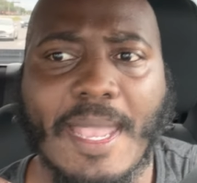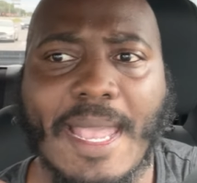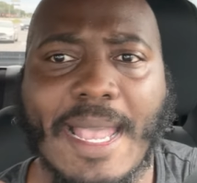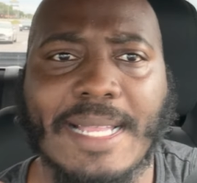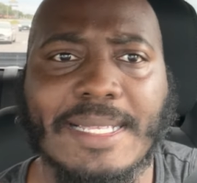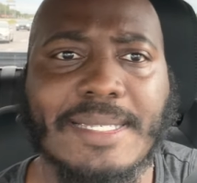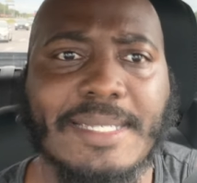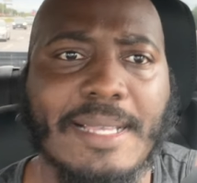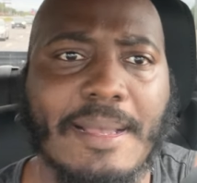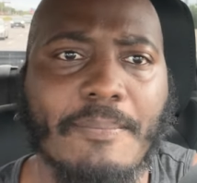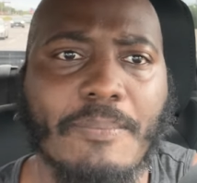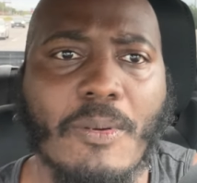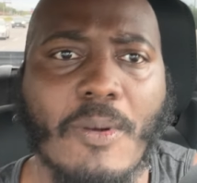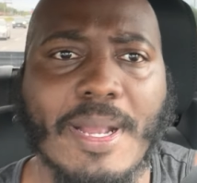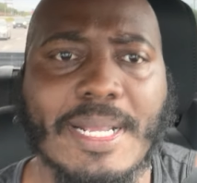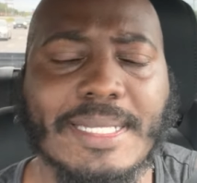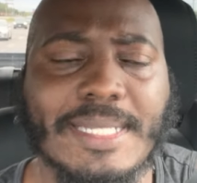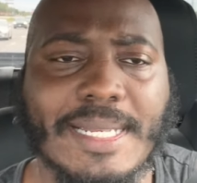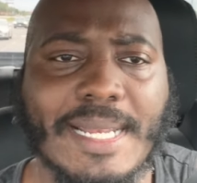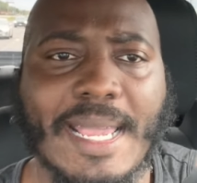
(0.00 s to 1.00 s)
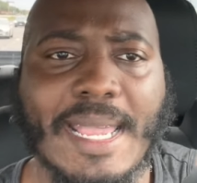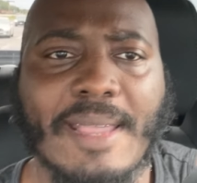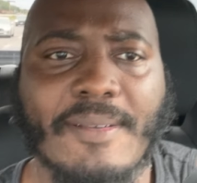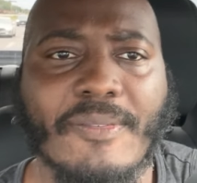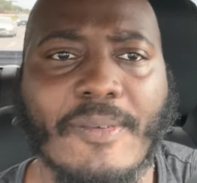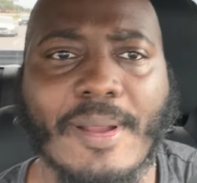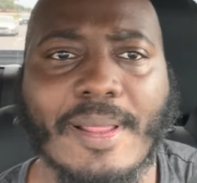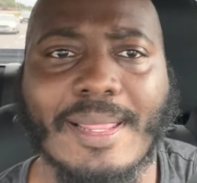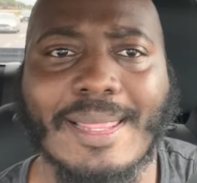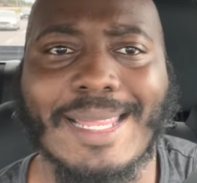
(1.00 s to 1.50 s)
at some point today,
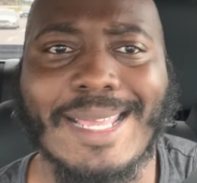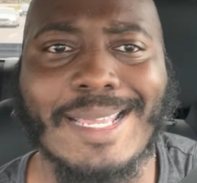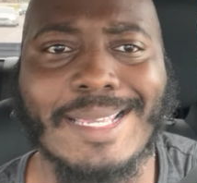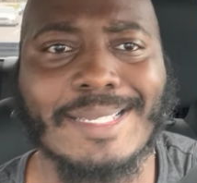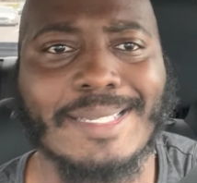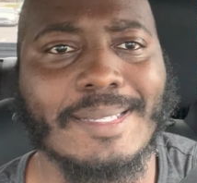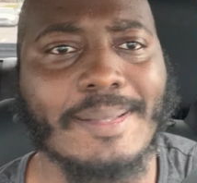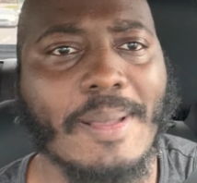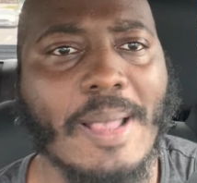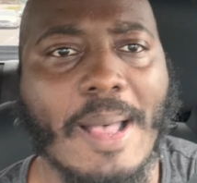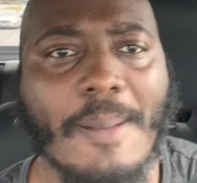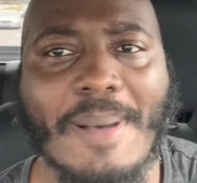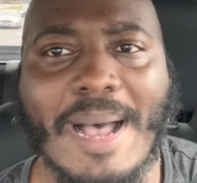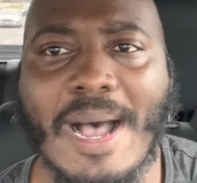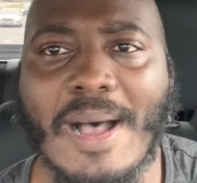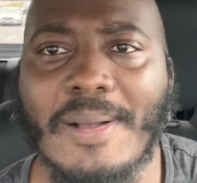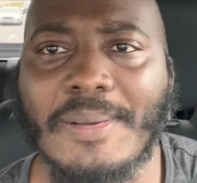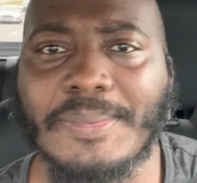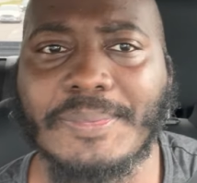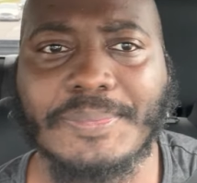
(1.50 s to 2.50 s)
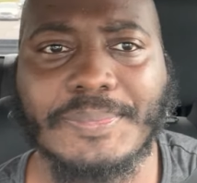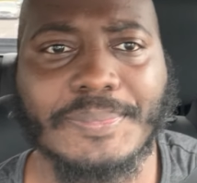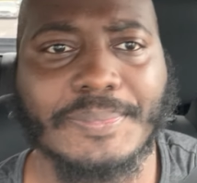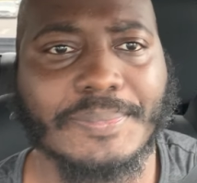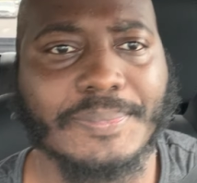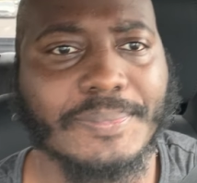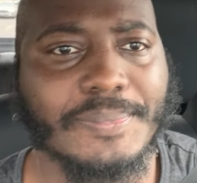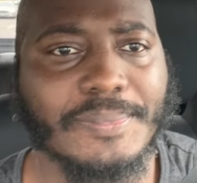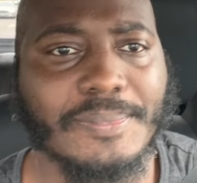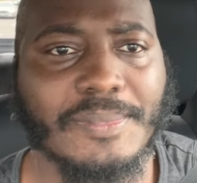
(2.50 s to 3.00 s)
for at least about
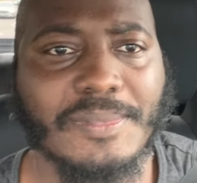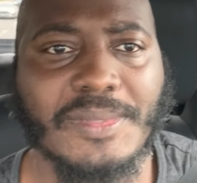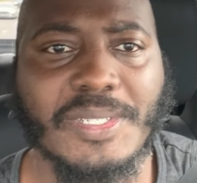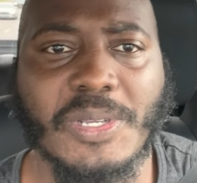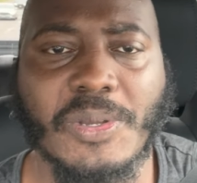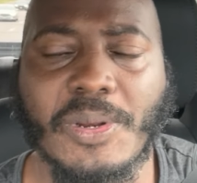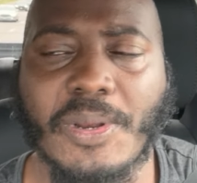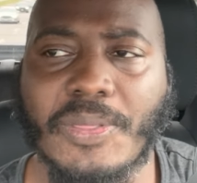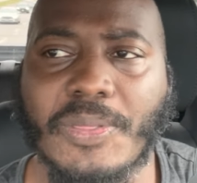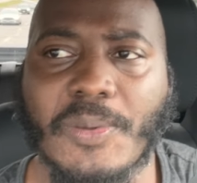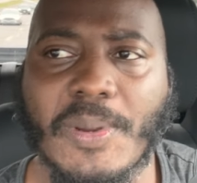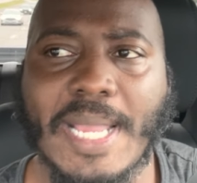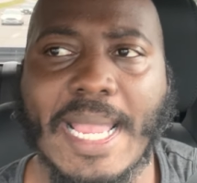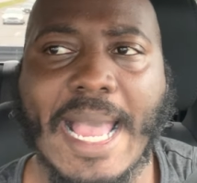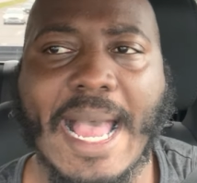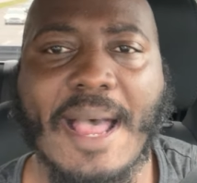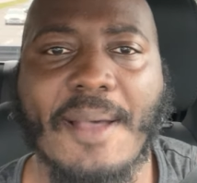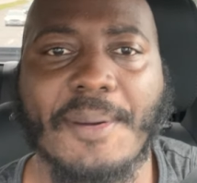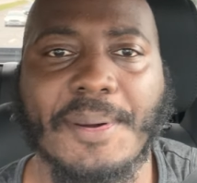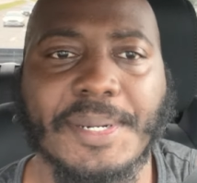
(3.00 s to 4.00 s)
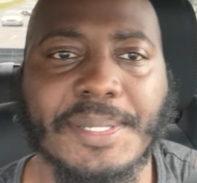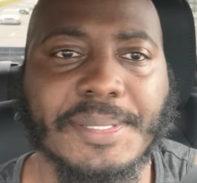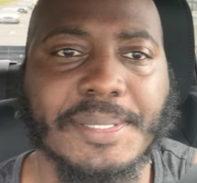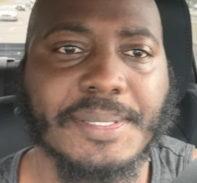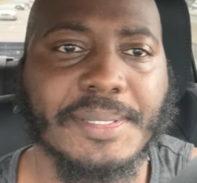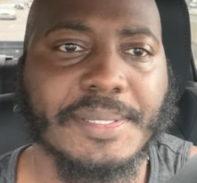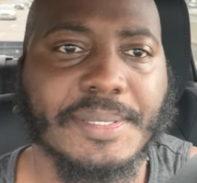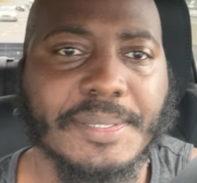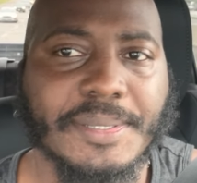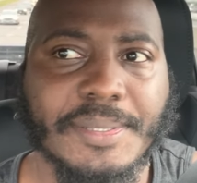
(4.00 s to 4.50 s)
two to three hours,
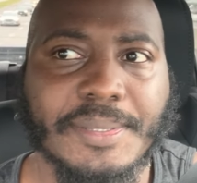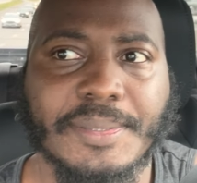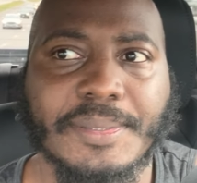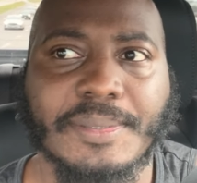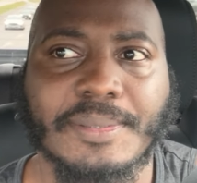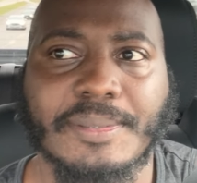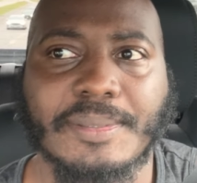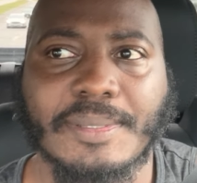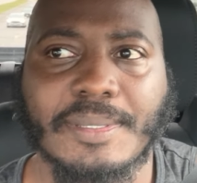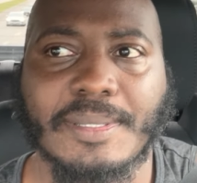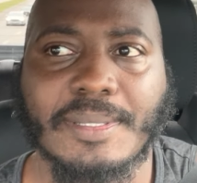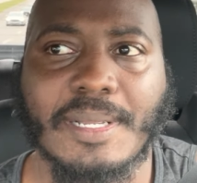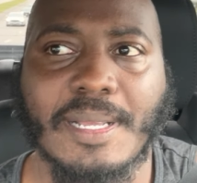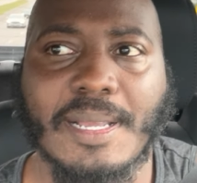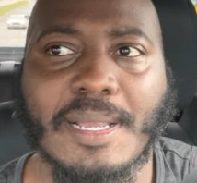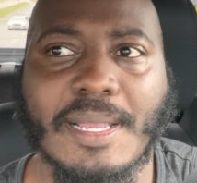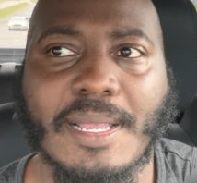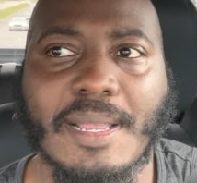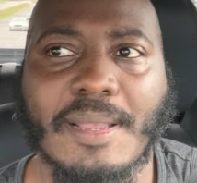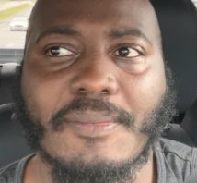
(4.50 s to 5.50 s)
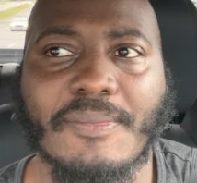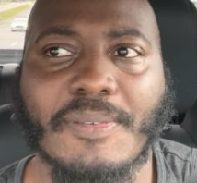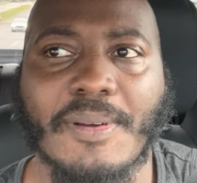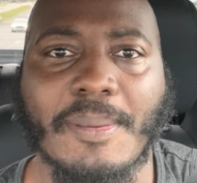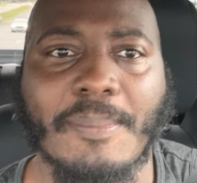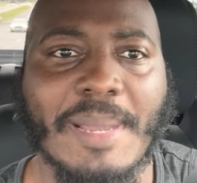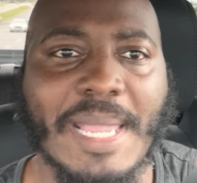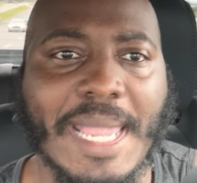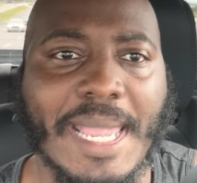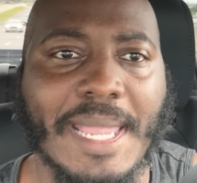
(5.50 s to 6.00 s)

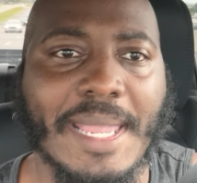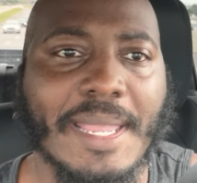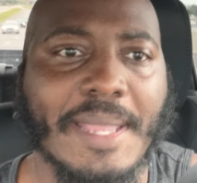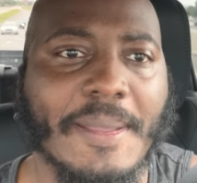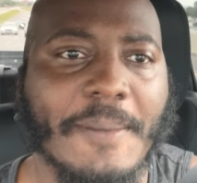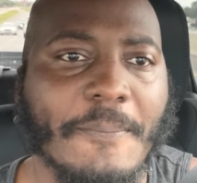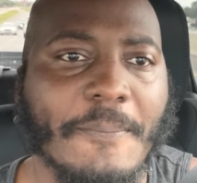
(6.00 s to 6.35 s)
for me,